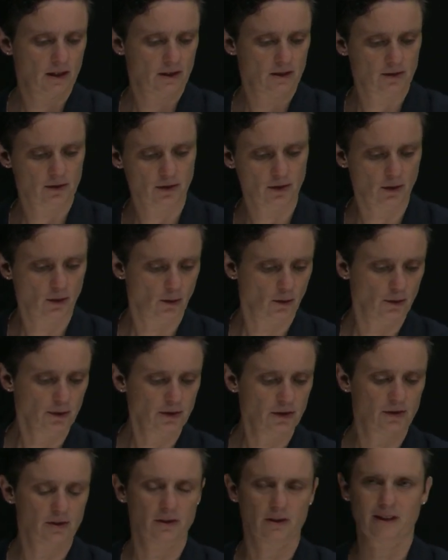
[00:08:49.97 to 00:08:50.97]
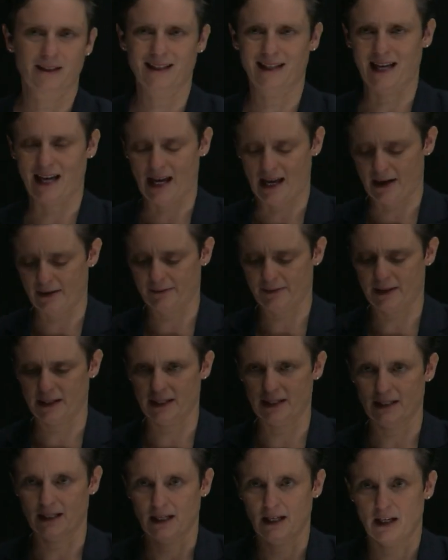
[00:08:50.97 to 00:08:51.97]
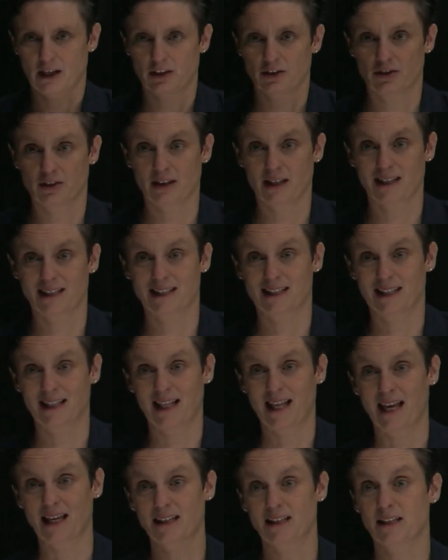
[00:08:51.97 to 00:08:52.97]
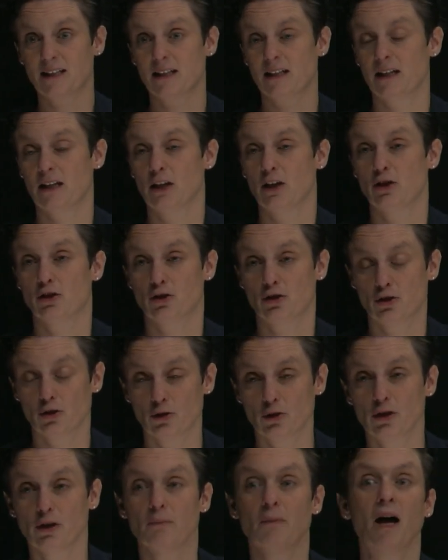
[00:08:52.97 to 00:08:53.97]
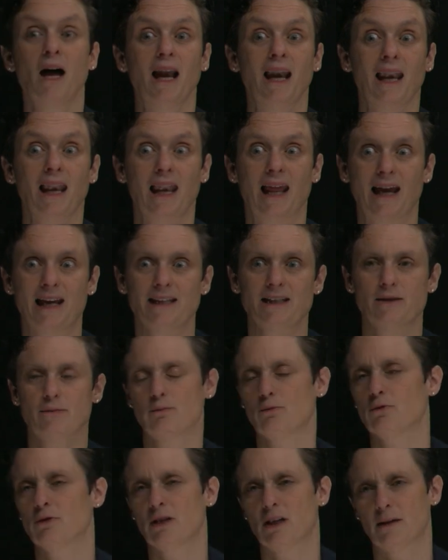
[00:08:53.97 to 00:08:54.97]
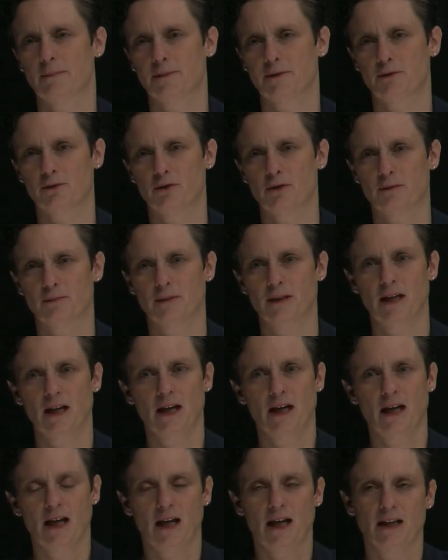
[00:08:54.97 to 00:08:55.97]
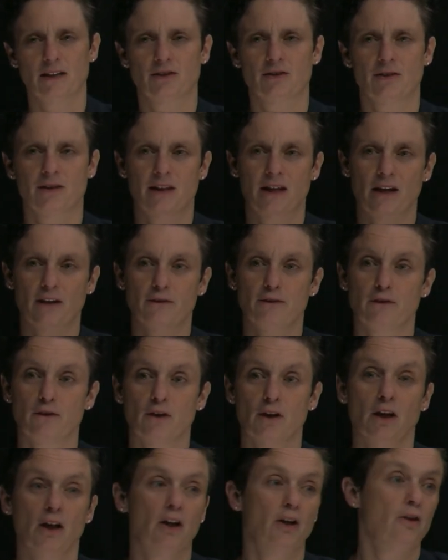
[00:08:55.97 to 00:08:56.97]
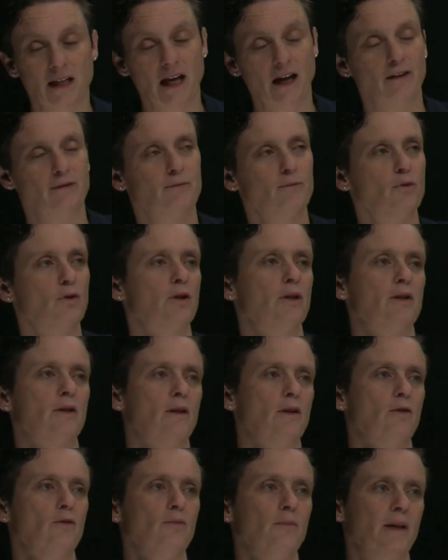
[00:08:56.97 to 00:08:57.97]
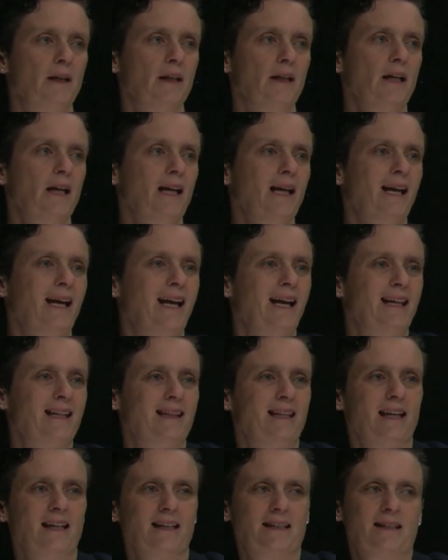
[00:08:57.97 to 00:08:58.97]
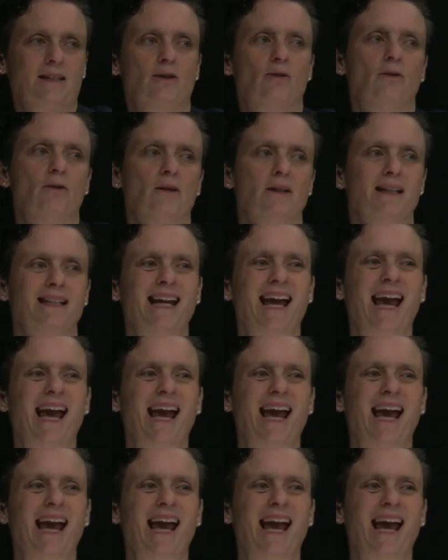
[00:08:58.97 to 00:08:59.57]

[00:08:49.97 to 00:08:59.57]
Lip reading: So you're also not gonna have that. So there's less sodium, less water absorbed, and so therefore you're gonna have more in the lumen, and that's called an